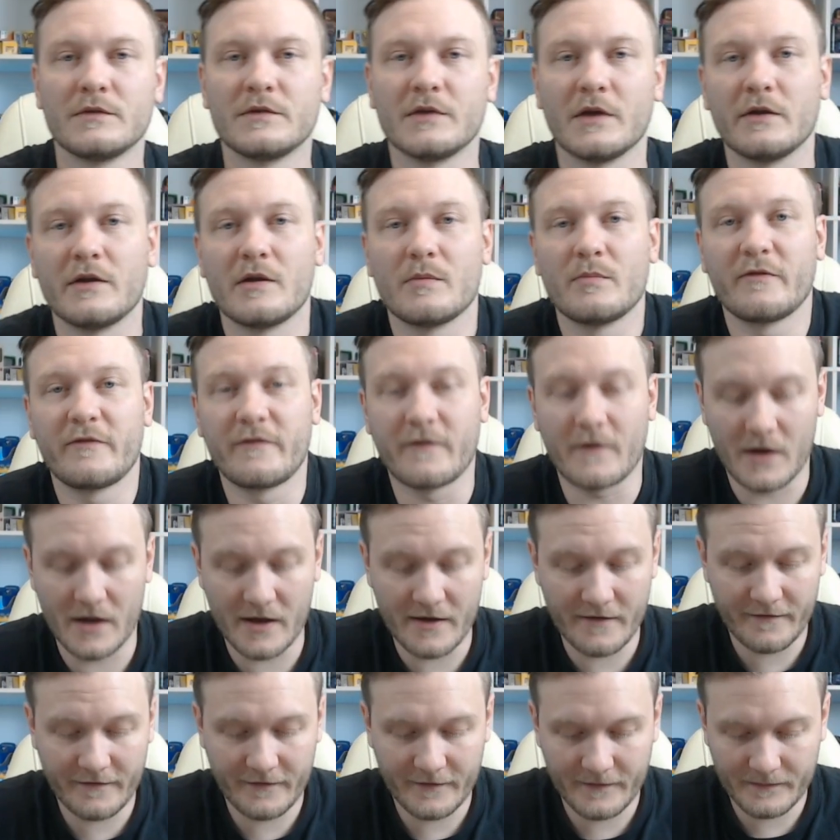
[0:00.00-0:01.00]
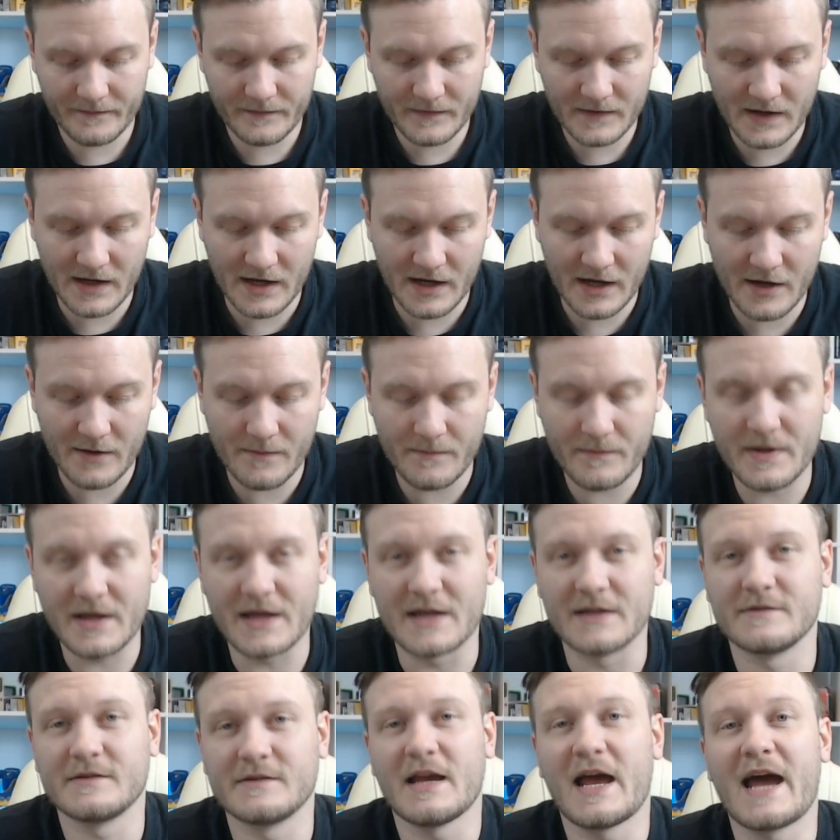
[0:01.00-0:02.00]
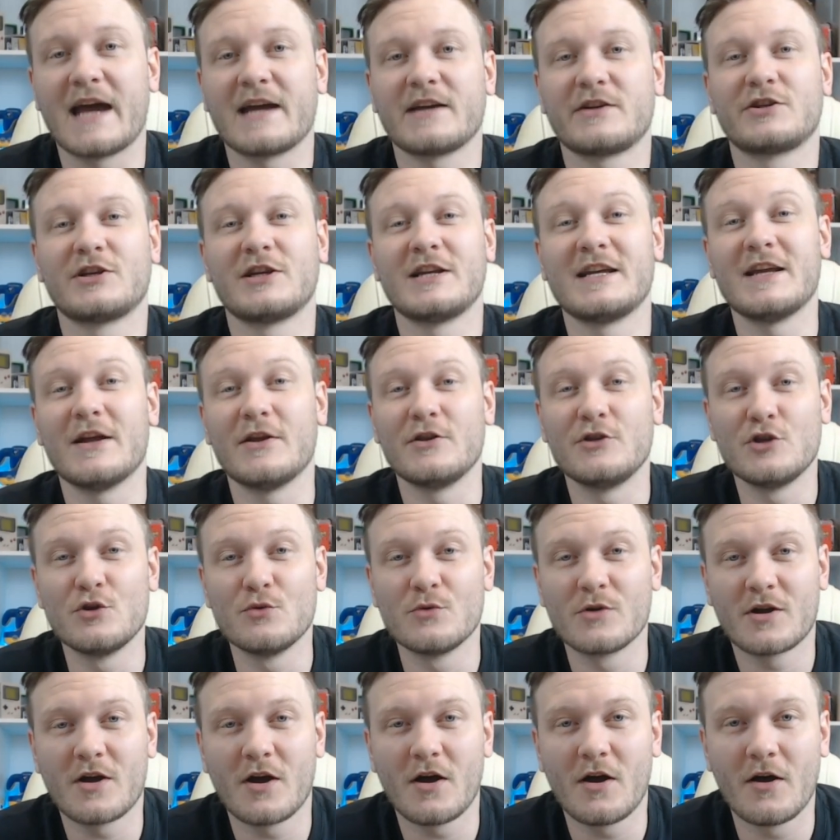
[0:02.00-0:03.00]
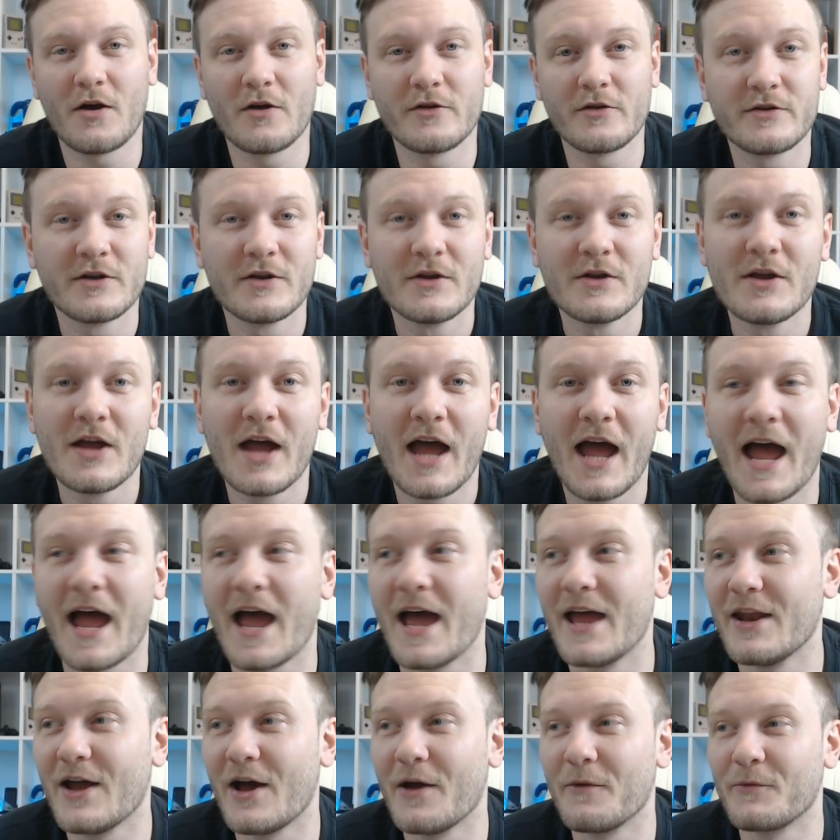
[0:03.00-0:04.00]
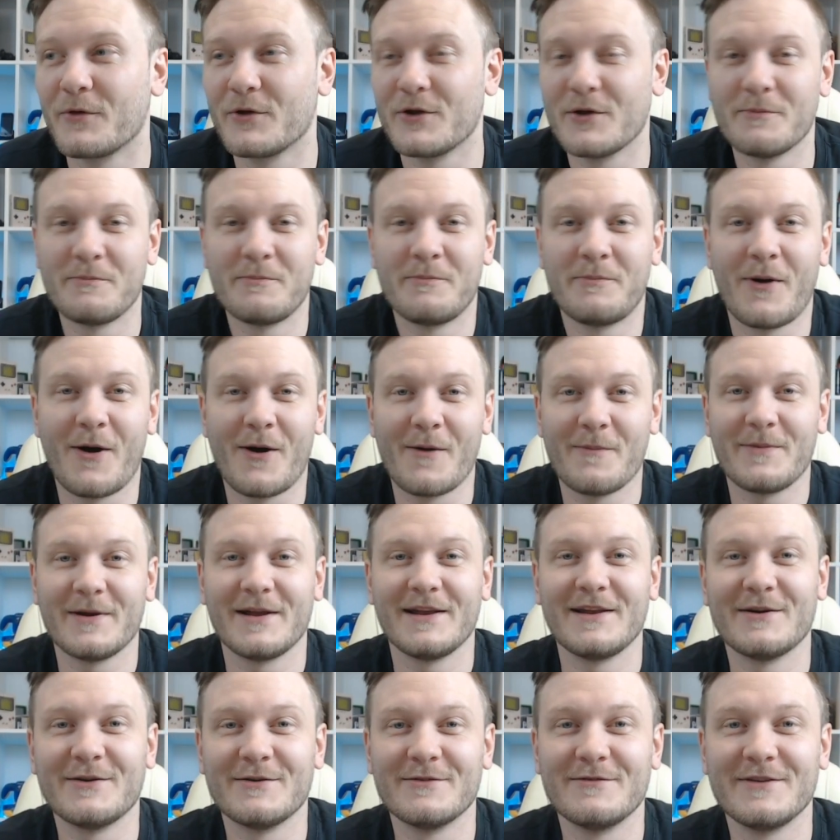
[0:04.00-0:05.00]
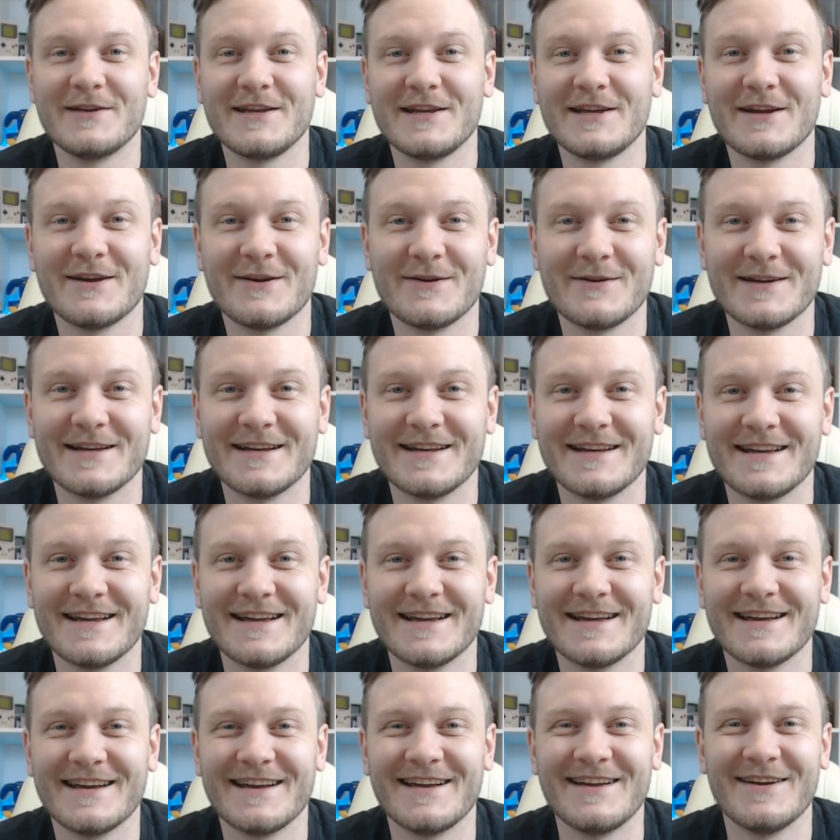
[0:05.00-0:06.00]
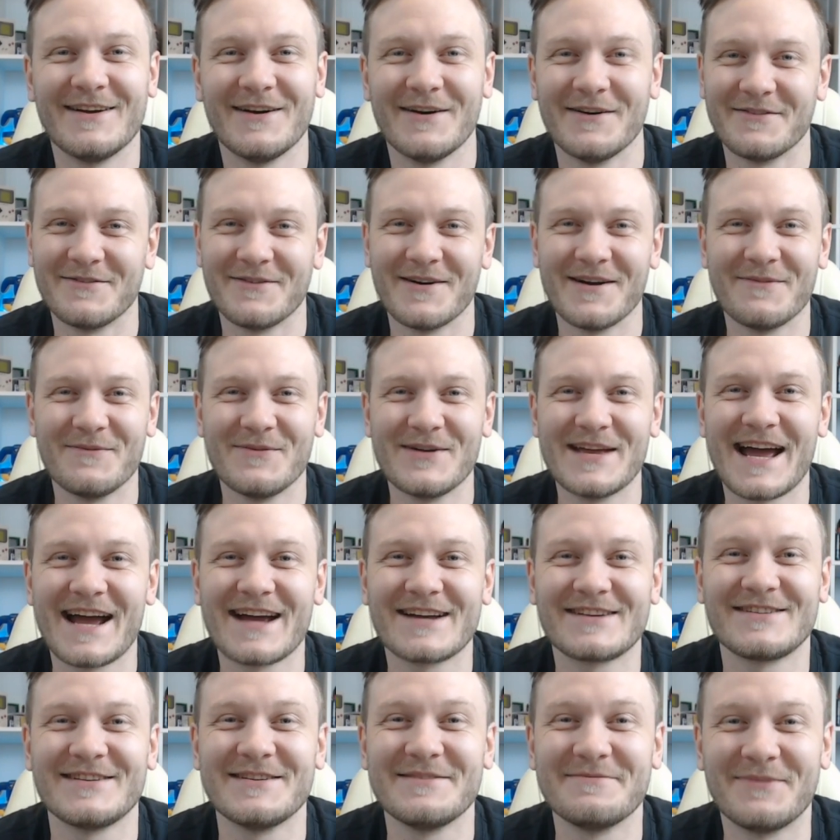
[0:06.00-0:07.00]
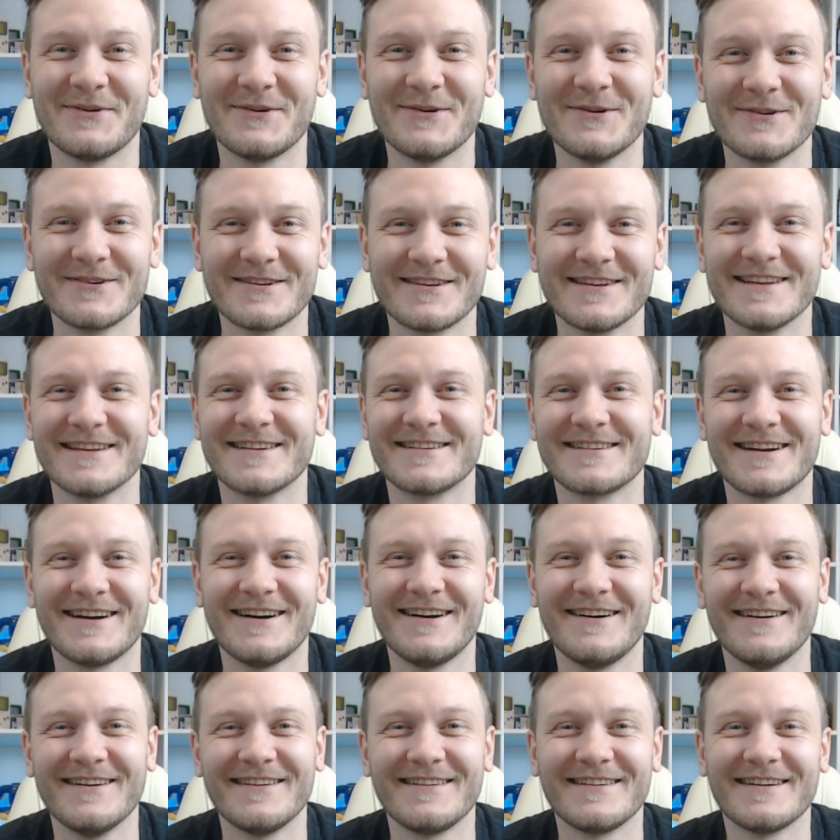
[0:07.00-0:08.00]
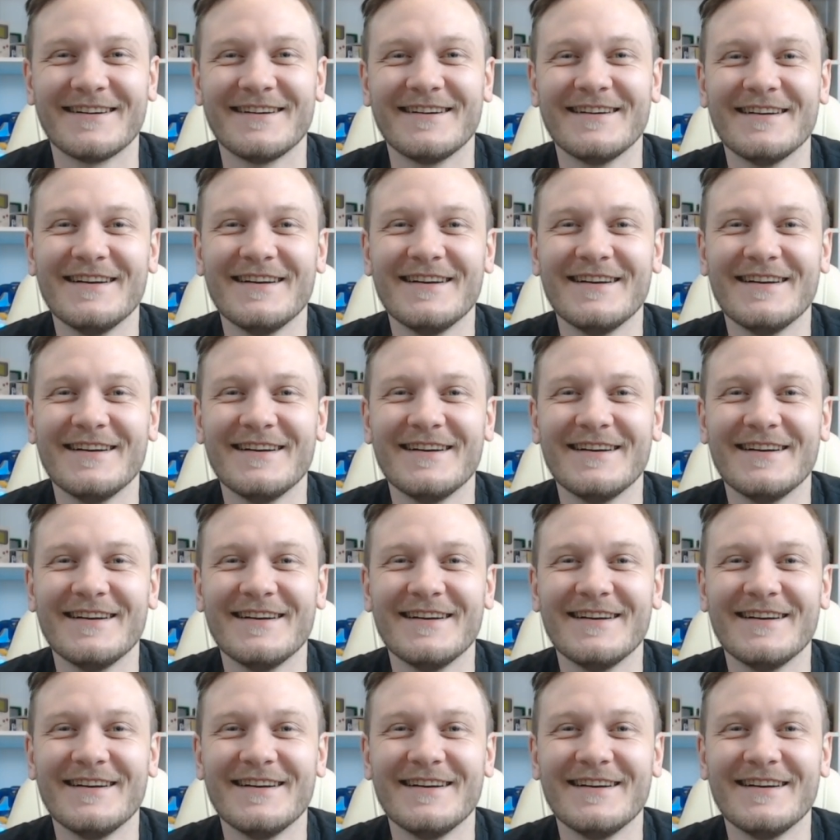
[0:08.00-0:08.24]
So number 5 is actually a newer card, and I'm gonna pop a little video in here of when we actually pulled this card.